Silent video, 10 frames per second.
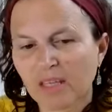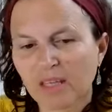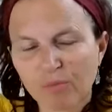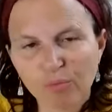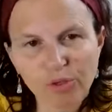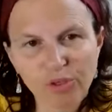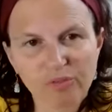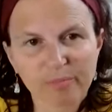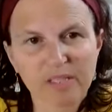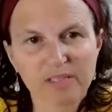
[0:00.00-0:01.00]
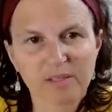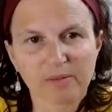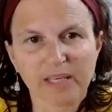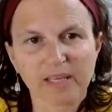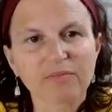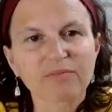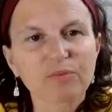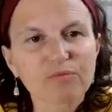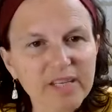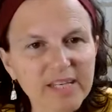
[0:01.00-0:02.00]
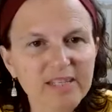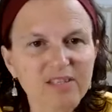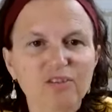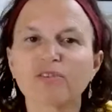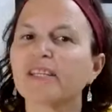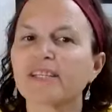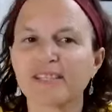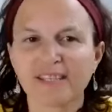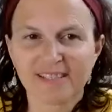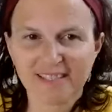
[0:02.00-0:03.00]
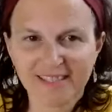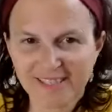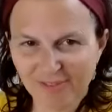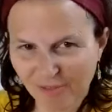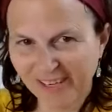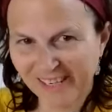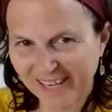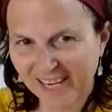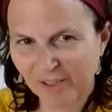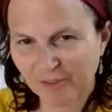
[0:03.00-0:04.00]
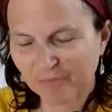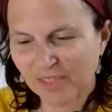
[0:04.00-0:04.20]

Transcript: if what you've been doing, if the reason you're listening to this right now